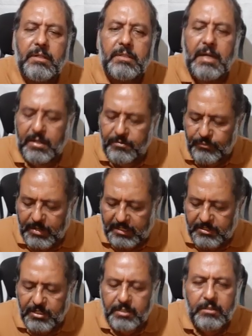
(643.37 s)
the
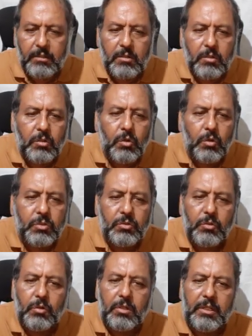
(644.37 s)
infection goes
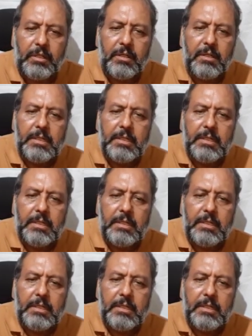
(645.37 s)
only